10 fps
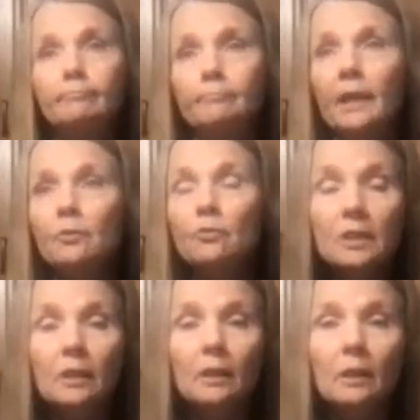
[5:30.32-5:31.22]

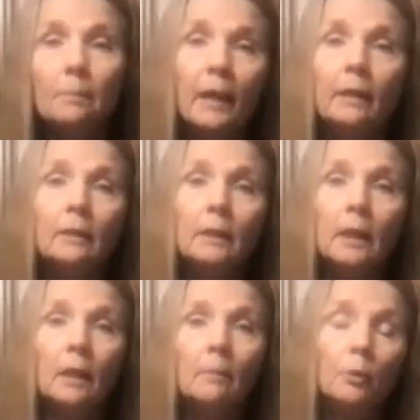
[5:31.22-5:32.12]
interested in a buying
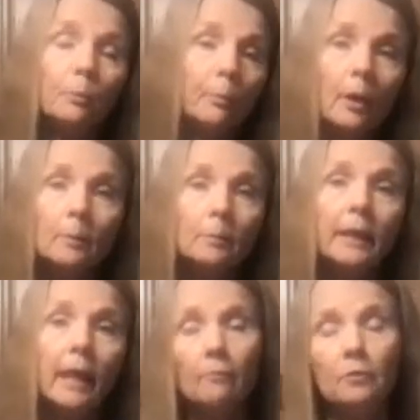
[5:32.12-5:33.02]
club, you
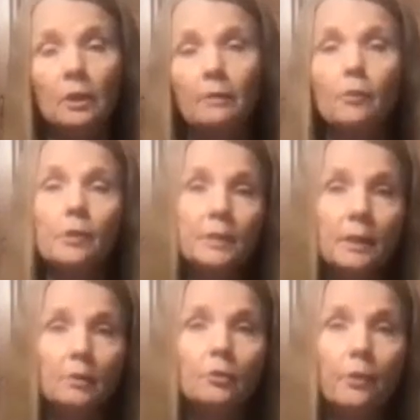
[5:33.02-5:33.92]
probably have deliveries
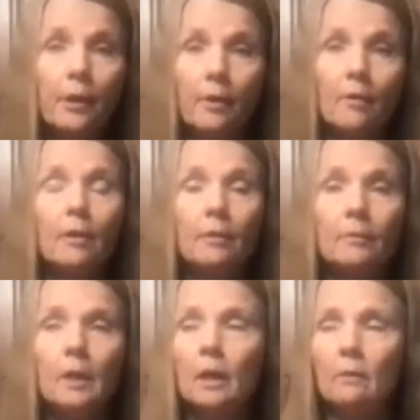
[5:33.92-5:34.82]
in your area.
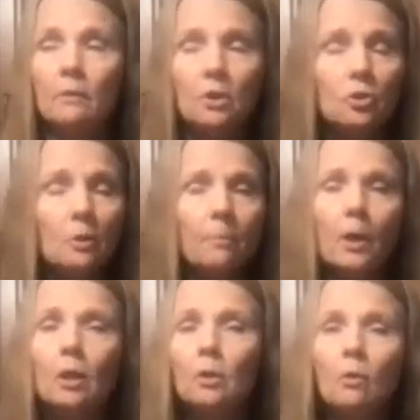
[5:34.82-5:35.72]
They ship
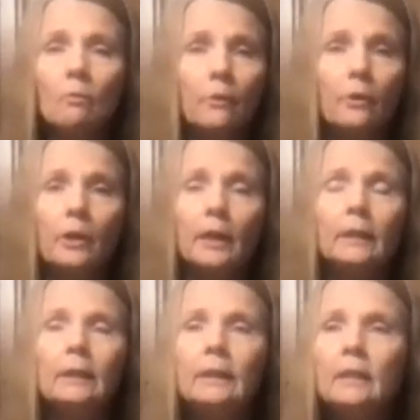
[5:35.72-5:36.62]
all over
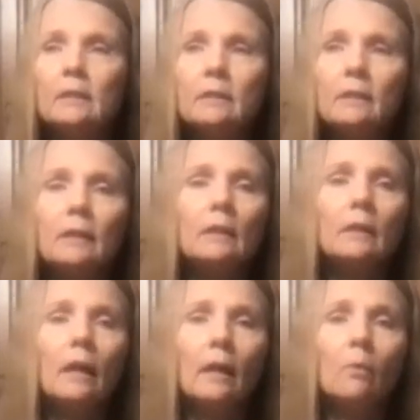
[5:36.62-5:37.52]
at least the
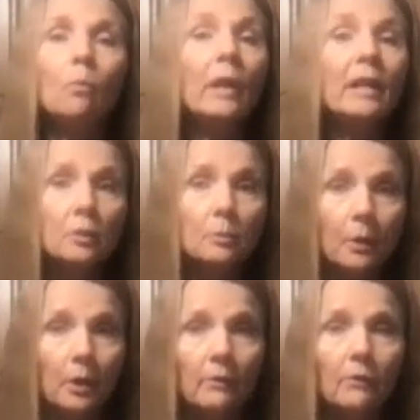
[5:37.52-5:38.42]
western
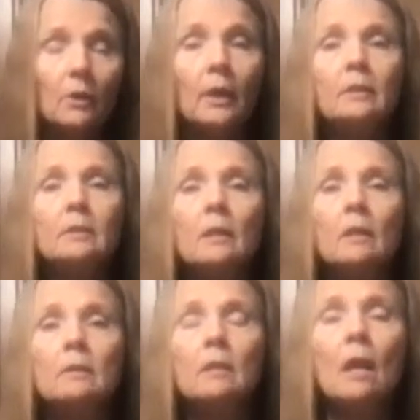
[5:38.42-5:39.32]
part of the United
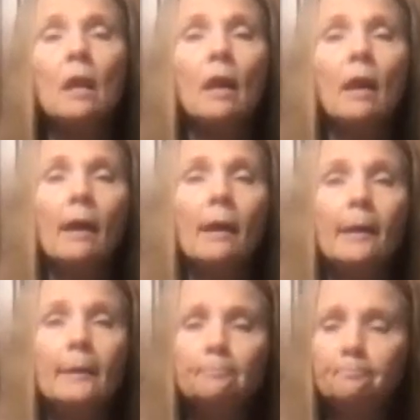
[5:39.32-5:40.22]
States.
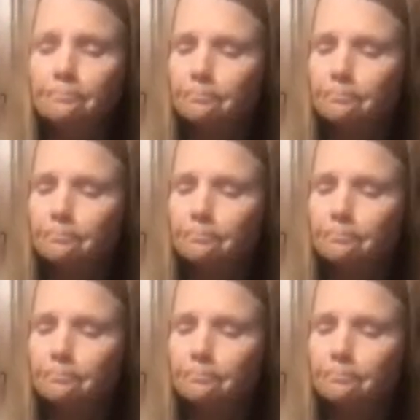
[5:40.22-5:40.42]
But